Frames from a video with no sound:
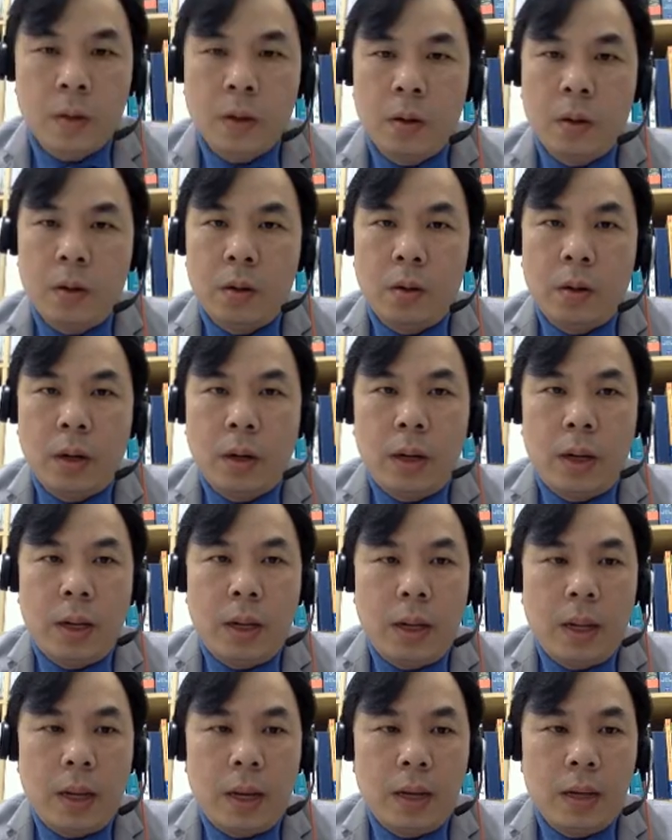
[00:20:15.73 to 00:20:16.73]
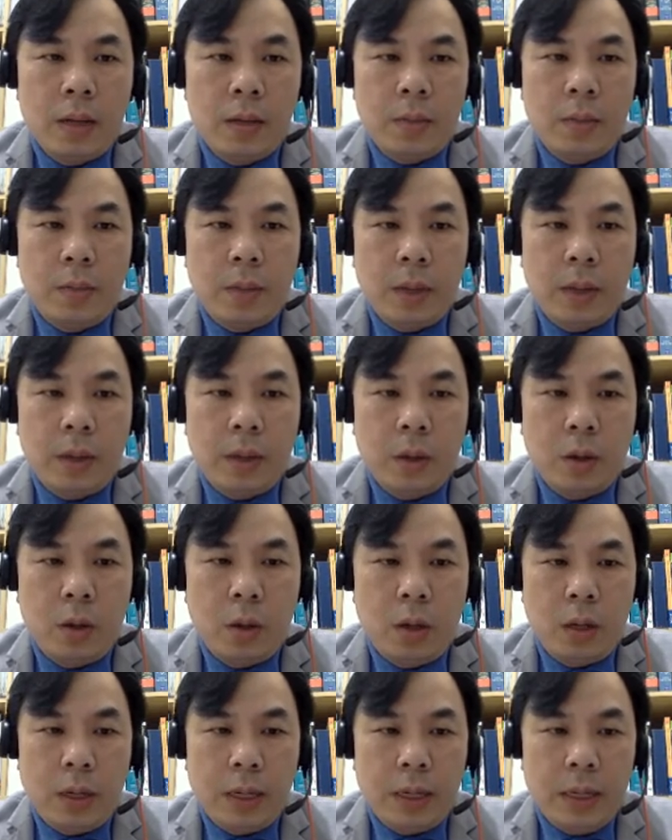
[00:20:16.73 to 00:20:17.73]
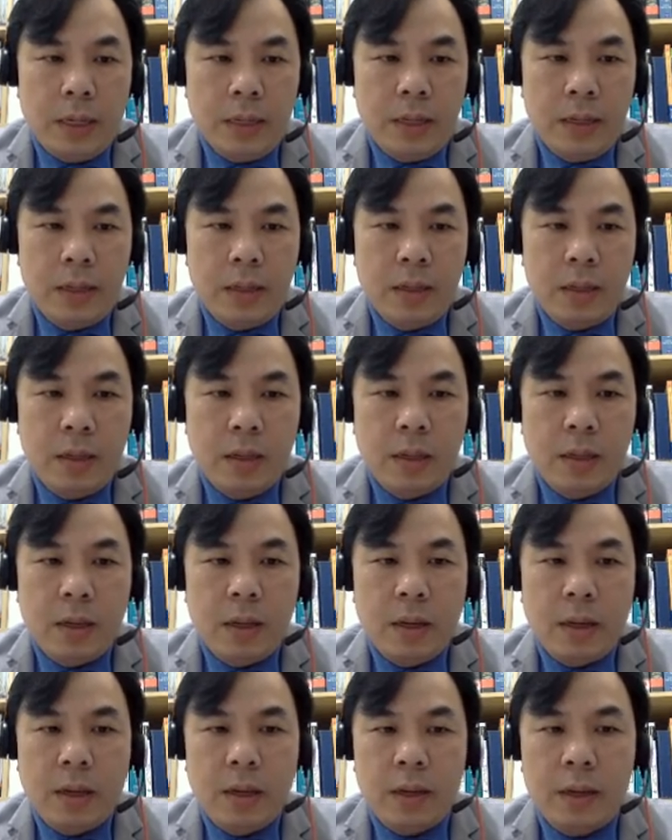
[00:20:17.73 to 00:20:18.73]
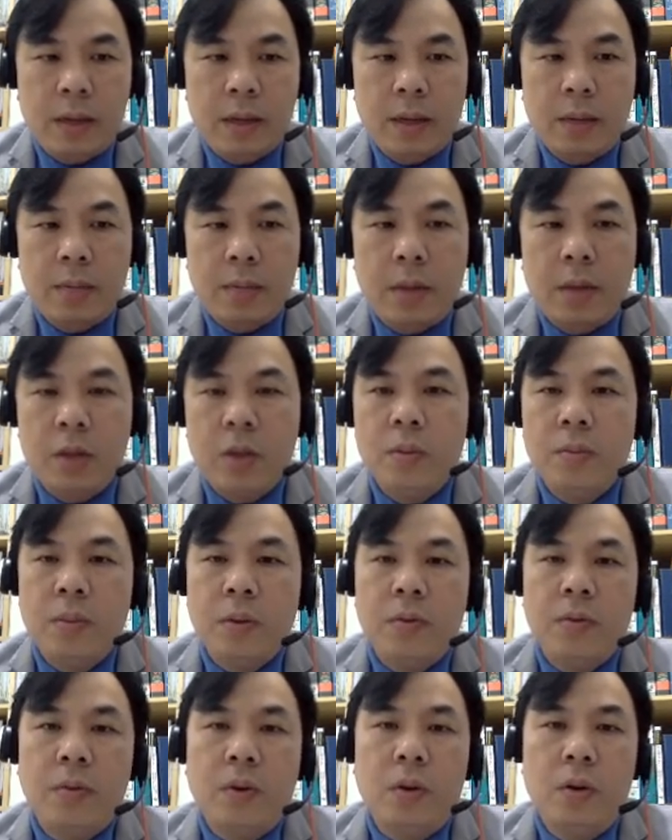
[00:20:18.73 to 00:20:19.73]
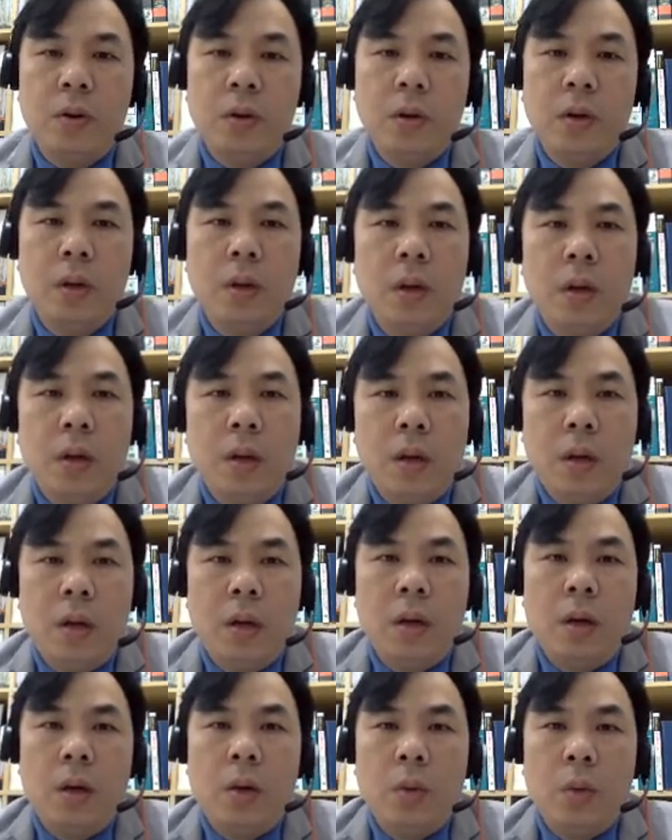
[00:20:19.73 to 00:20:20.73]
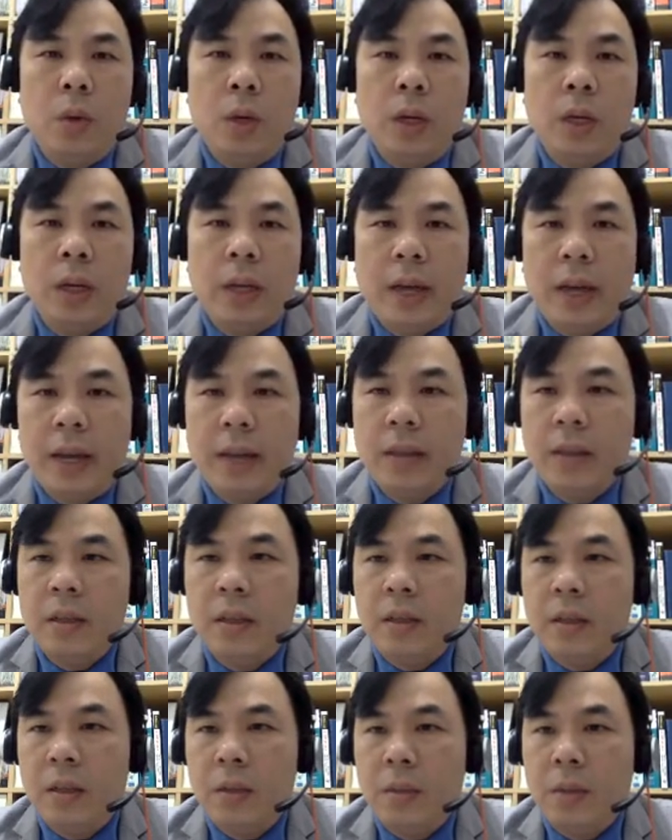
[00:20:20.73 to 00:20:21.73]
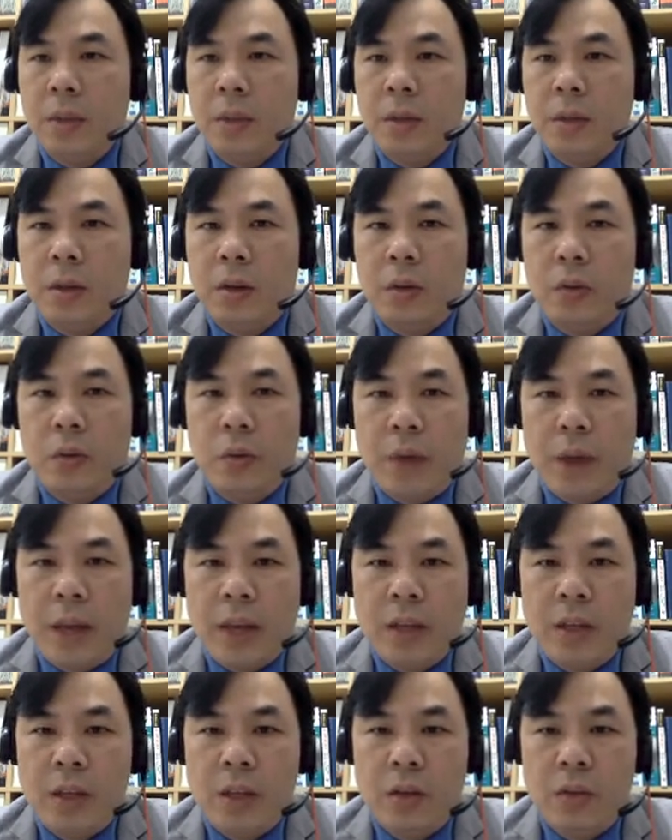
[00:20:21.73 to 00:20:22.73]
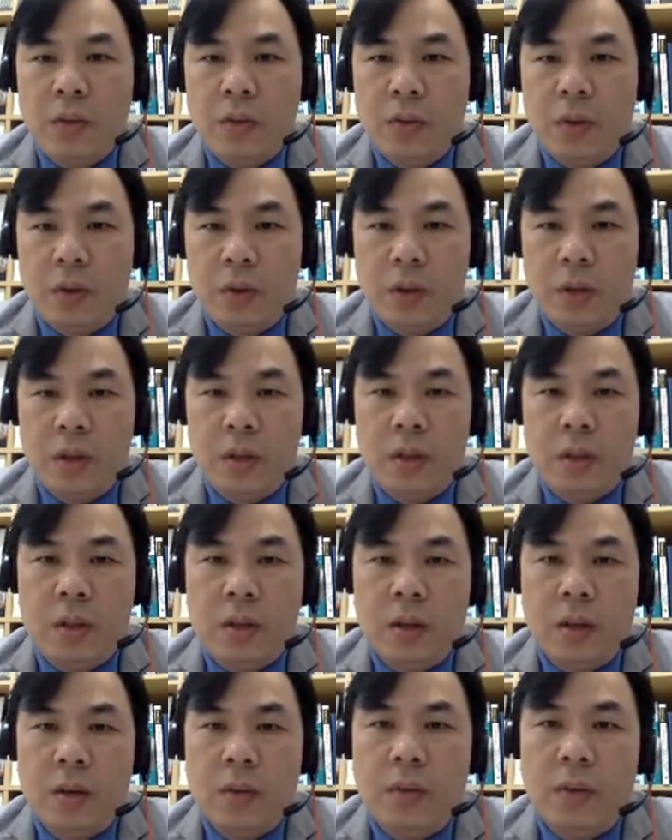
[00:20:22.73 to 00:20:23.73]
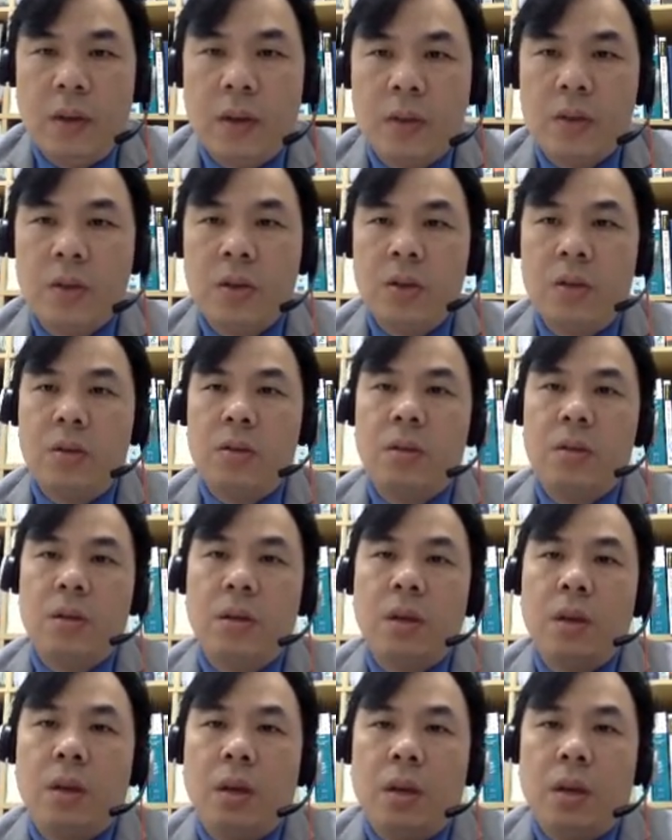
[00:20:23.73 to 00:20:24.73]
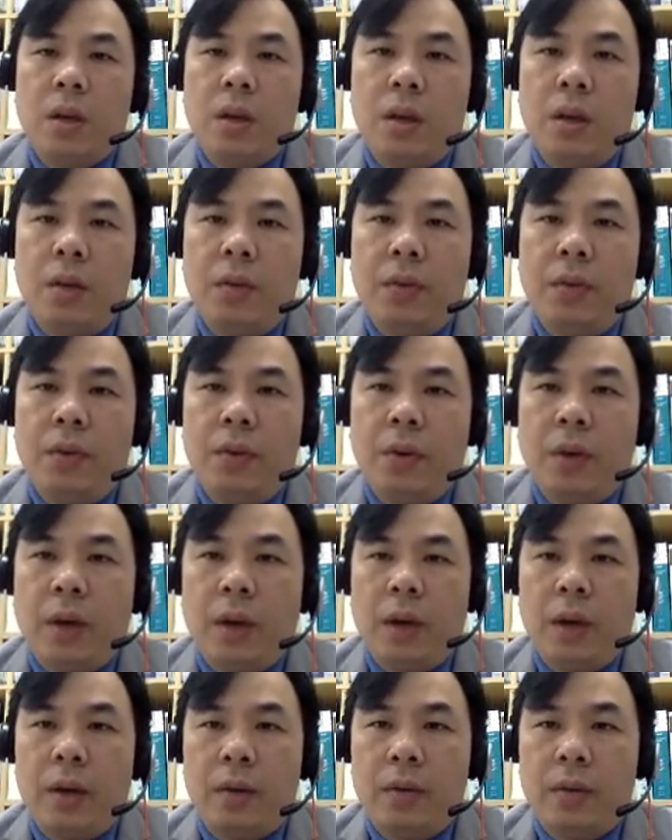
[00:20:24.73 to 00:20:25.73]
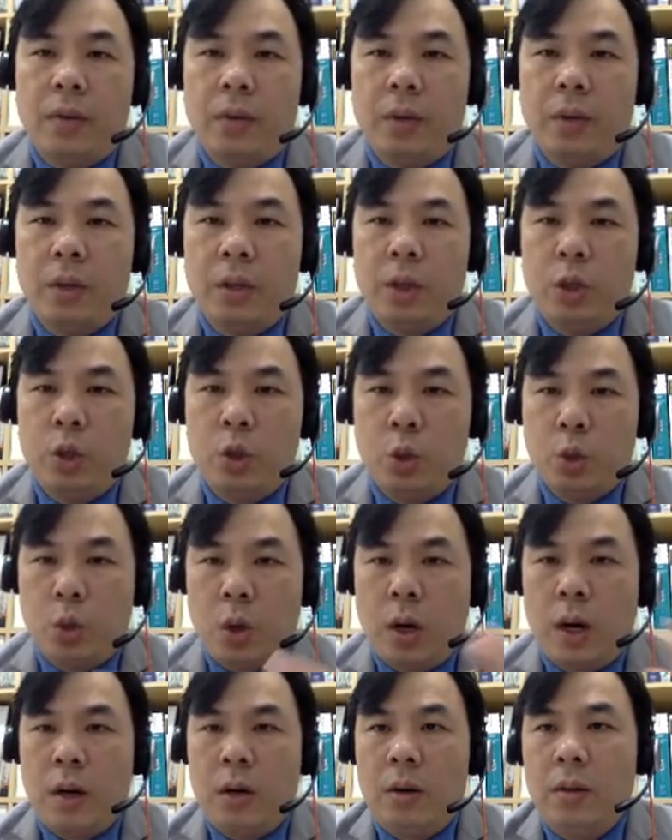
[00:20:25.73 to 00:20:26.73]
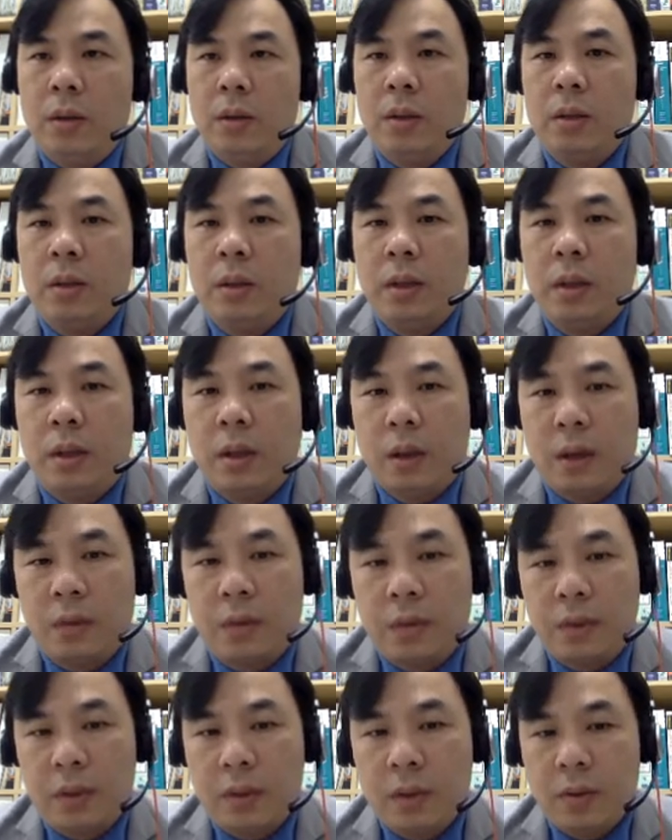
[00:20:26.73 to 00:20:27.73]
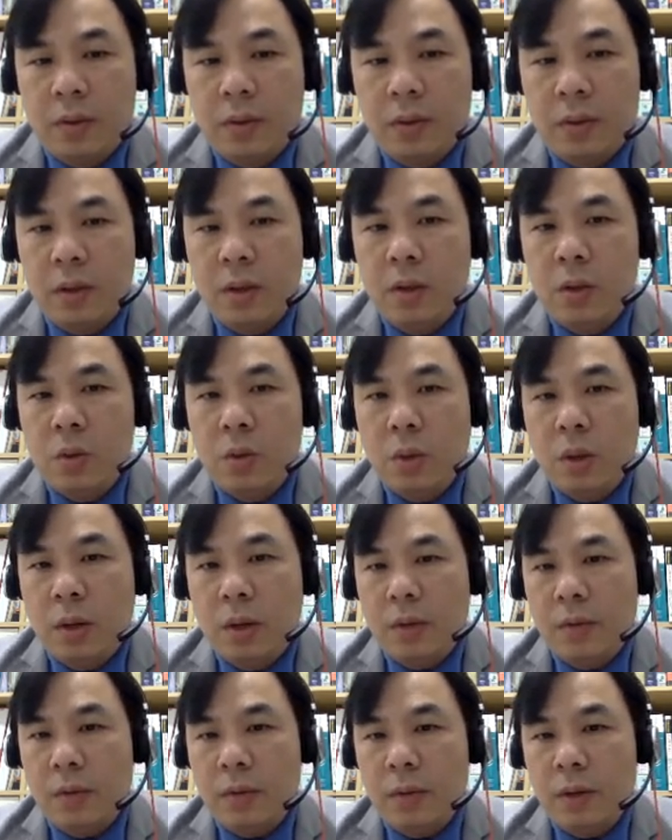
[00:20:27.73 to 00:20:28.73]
All right, last but not least, as I mentioned before, we can determine the range for these functions if you have already draw out the graph itself. Since we have